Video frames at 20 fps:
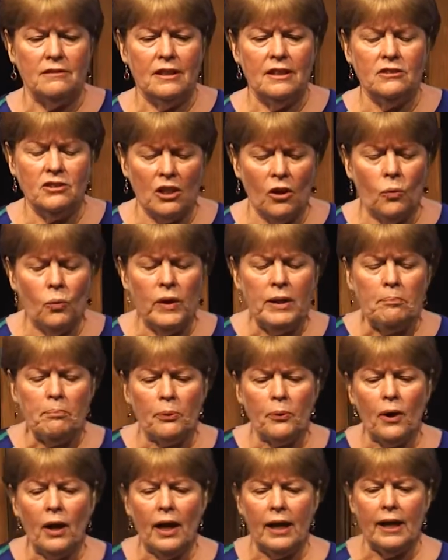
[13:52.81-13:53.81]
And so we
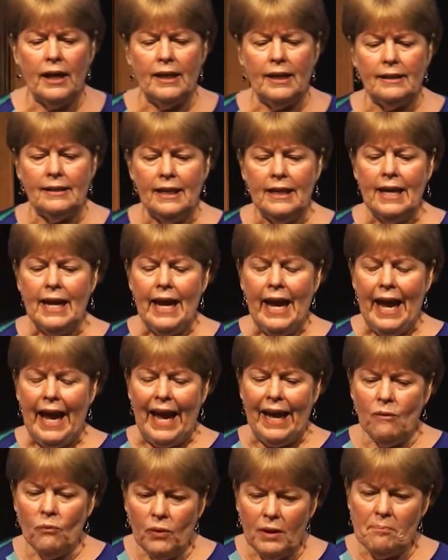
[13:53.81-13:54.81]
prayed,
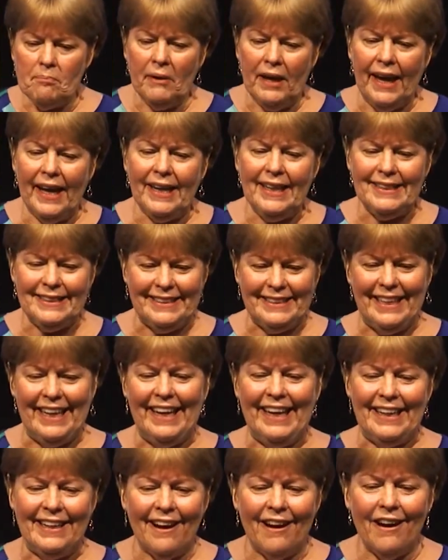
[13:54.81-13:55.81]
and when Betty
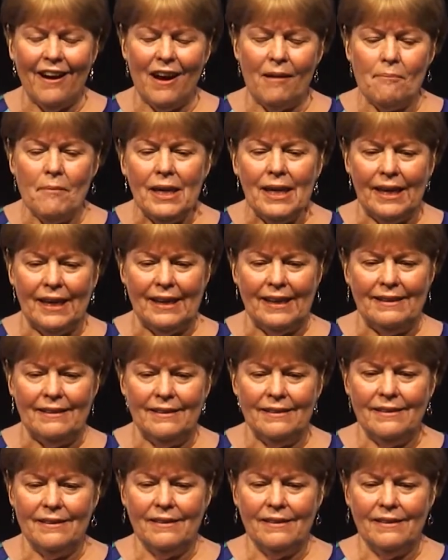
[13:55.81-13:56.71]
said amen,